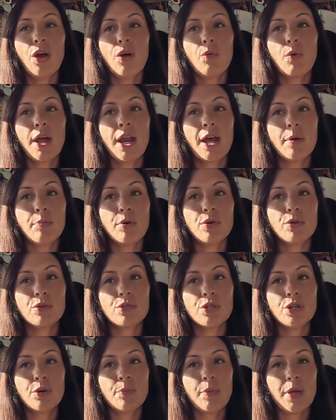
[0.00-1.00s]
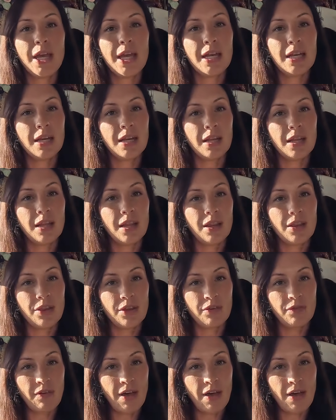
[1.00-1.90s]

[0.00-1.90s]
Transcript: When I pulled up in the